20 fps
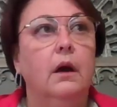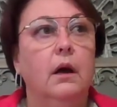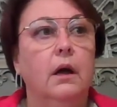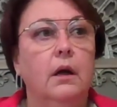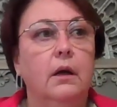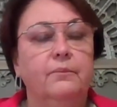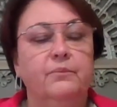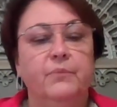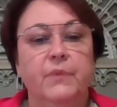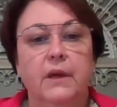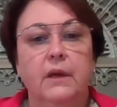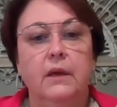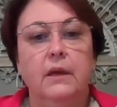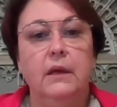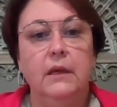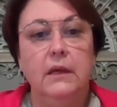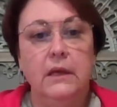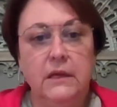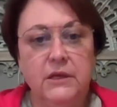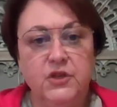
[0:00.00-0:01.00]
um,
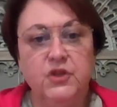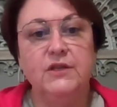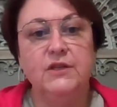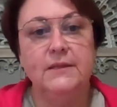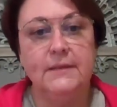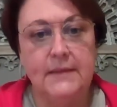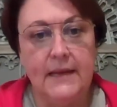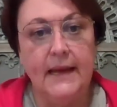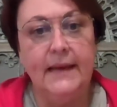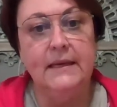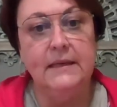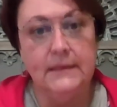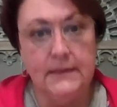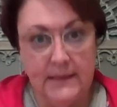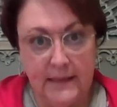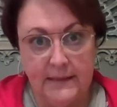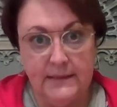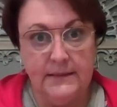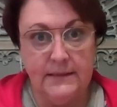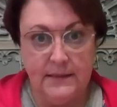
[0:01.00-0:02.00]
each state
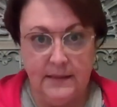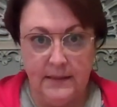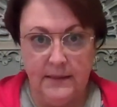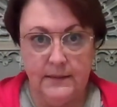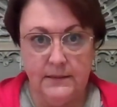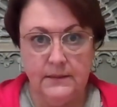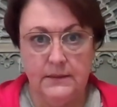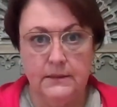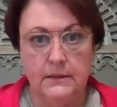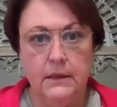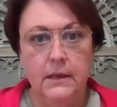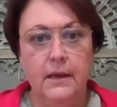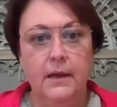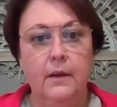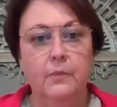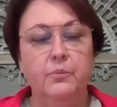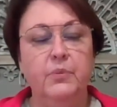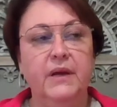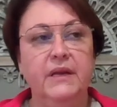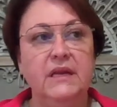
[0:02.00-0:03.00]
does this,
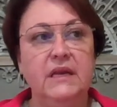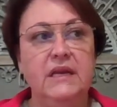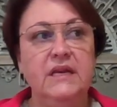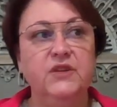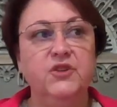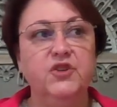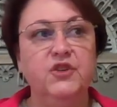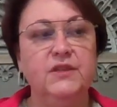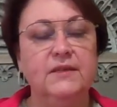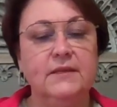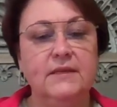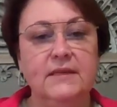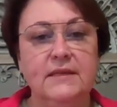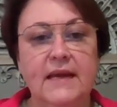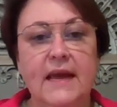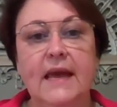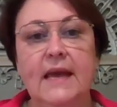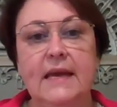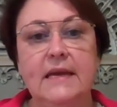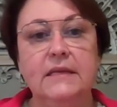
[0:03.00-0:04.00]
but each
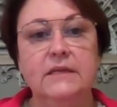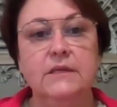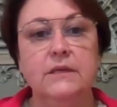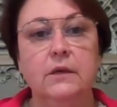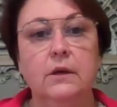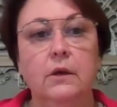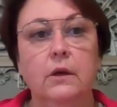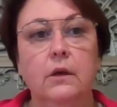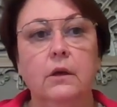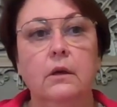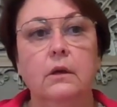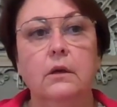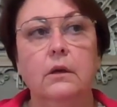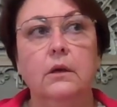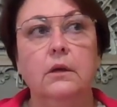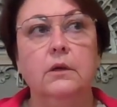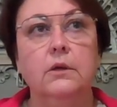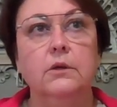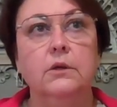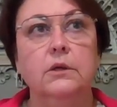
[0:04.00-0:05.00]
state
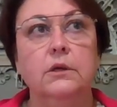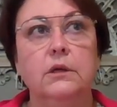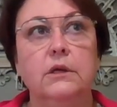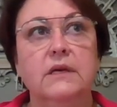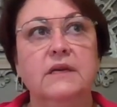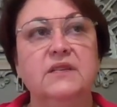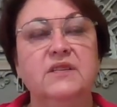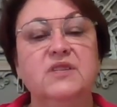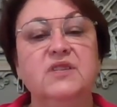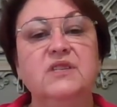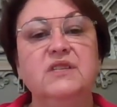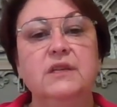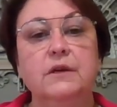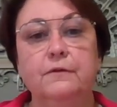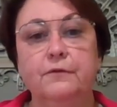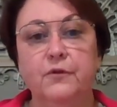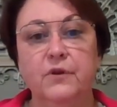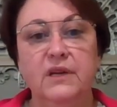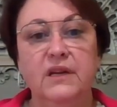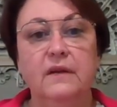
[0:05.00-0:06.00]
is
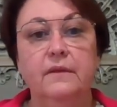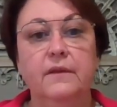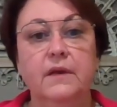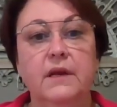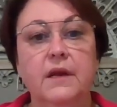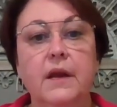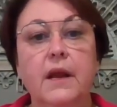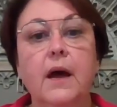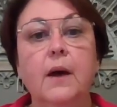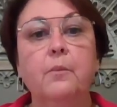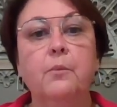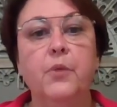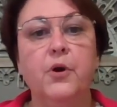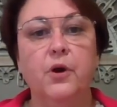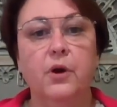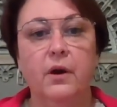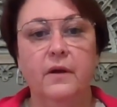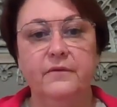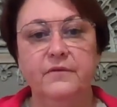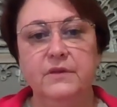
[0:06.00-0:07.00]
different in the
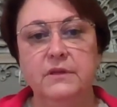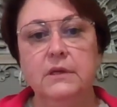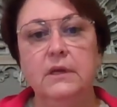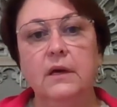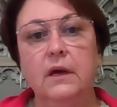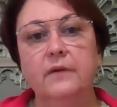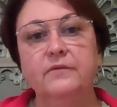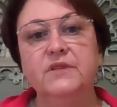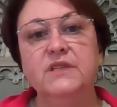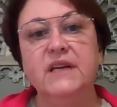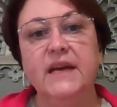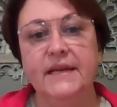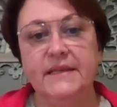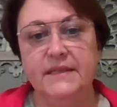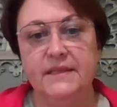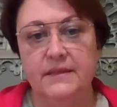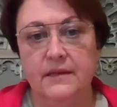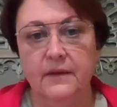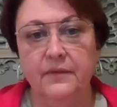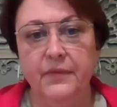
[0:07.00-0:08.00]
number of, of
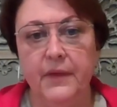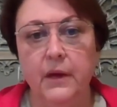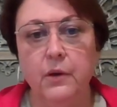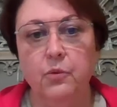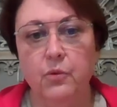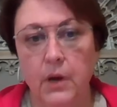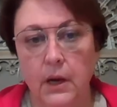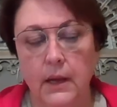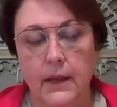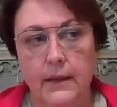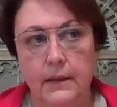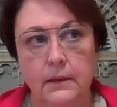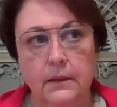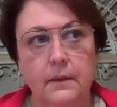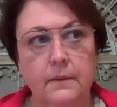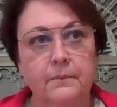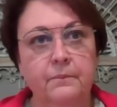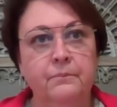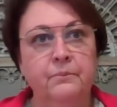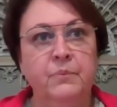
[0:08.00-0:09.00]
tests that they
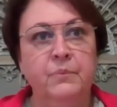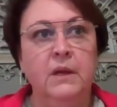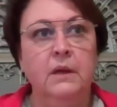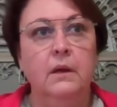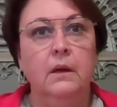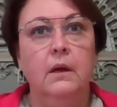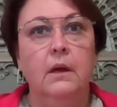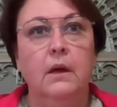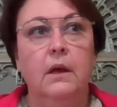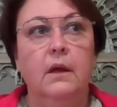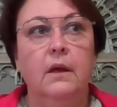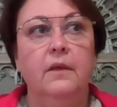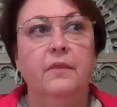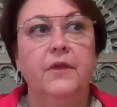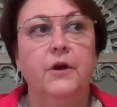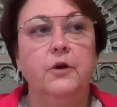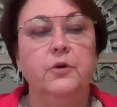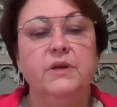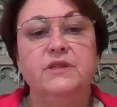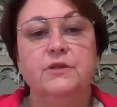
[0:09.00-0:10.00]
run.
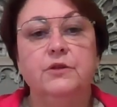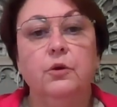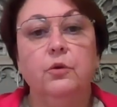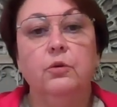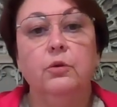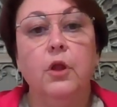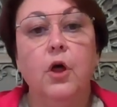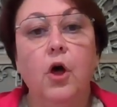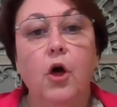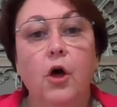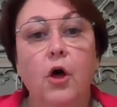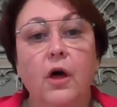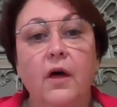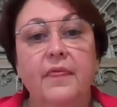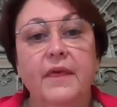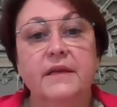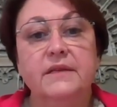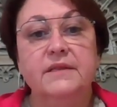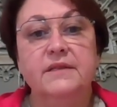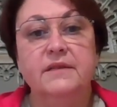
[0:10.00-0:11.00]
There is no law
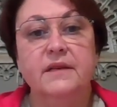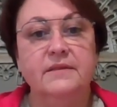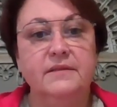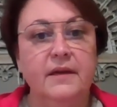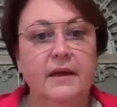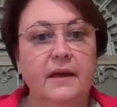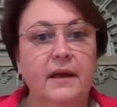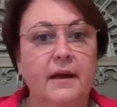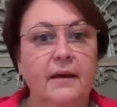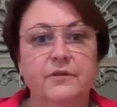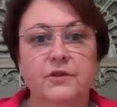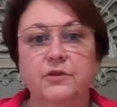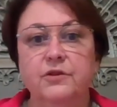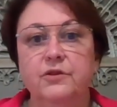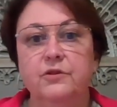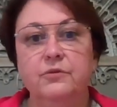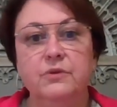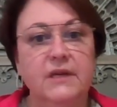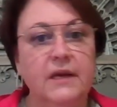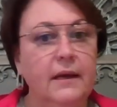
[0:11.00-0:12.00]
that says they have to
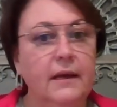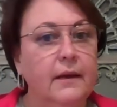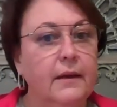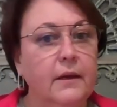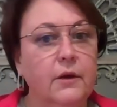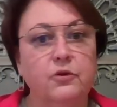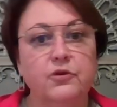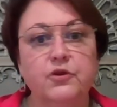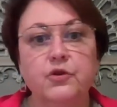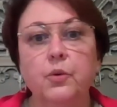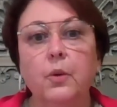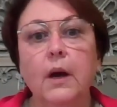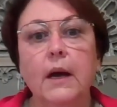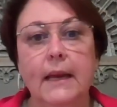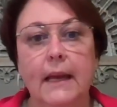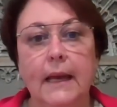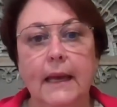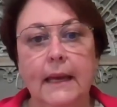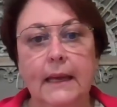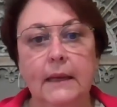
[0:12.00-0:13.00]
do 10 or
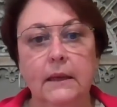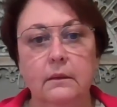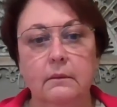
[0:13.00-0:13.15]
20.